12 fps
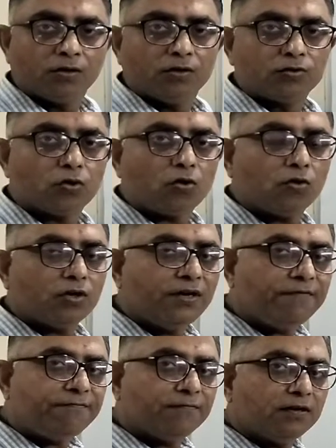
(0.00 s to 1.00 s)
So
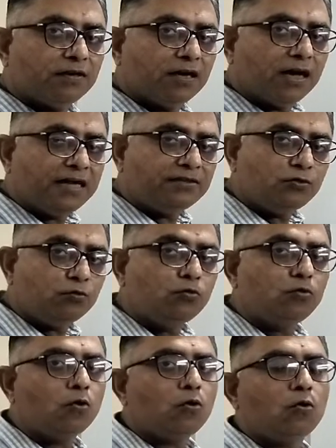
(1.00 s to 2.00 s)
if, as you
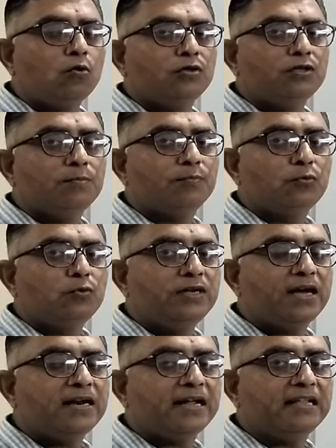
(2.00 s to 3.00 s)
know the
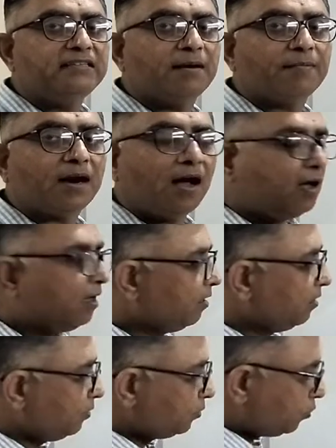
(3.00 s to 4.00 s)
Boolean algebra,
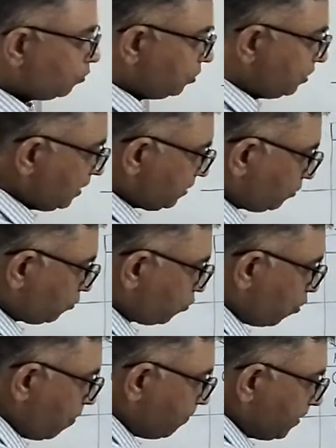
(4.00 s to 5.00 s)
so this
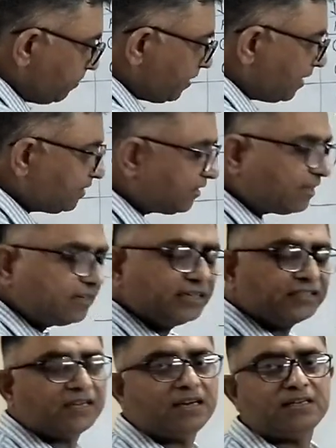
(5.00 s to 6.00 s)
complement
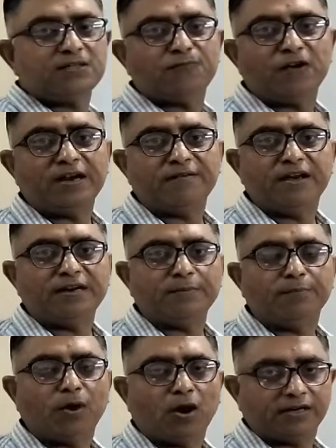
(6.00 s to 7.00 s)
generation is very, very
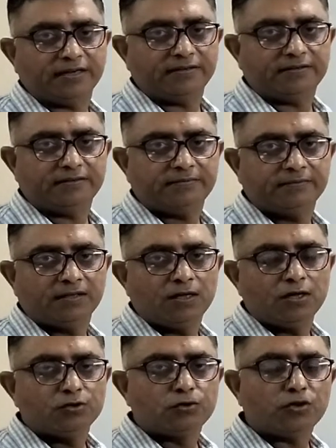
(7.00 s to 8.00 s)
important.
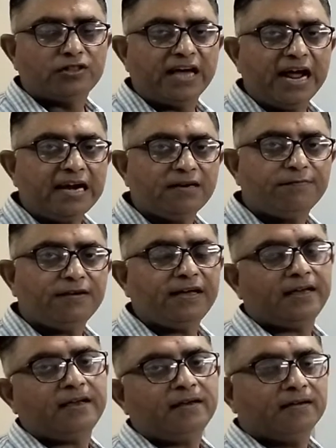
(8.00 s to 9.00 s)
So that
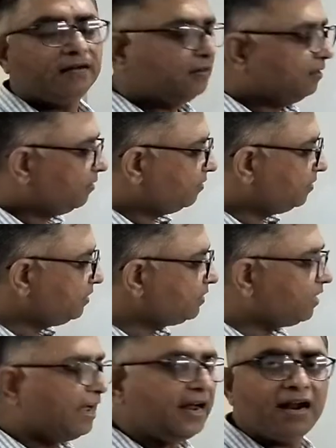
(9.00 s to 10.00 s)
way
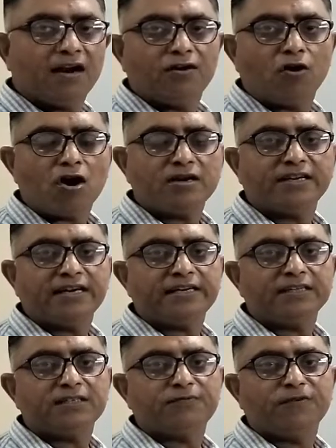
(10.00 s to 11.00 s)
this NOT gate
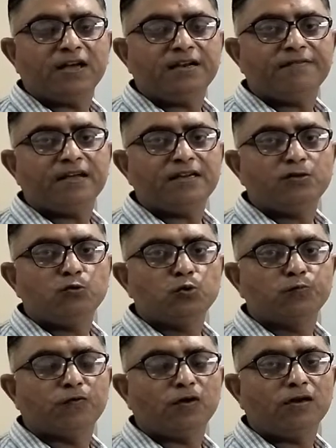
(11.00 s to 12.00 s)
is very, very
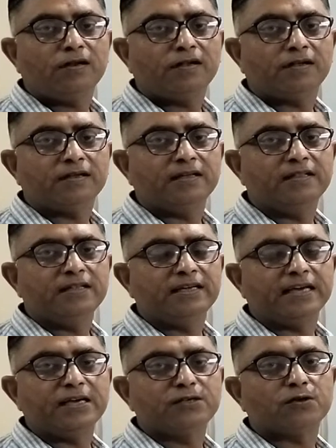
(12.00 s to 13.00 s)
useful in the
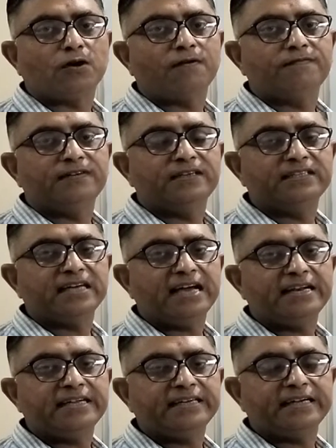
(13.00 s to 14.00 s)
case of
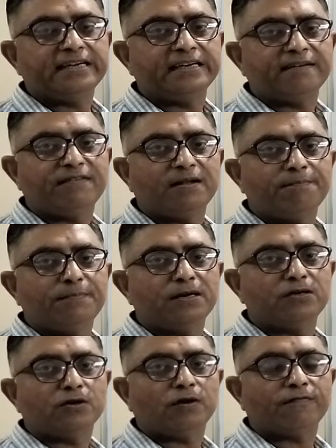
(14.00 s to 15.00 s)
designing and
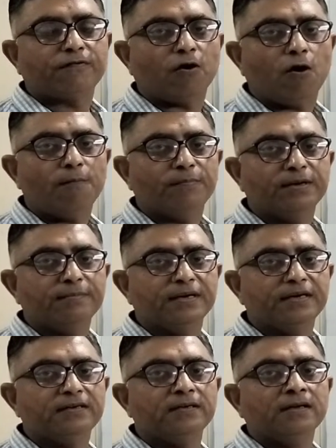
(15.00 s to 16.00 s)
development of
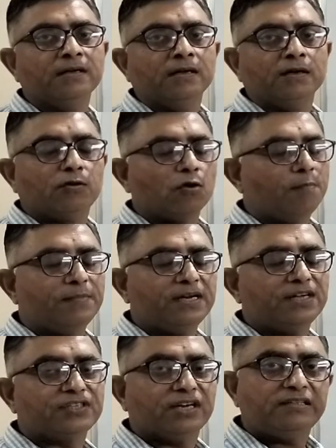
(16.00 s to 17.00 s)
complement
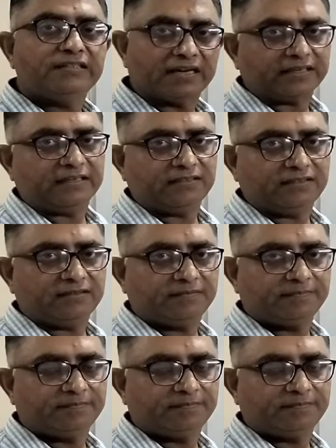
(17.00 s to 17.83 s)
combinational circuits.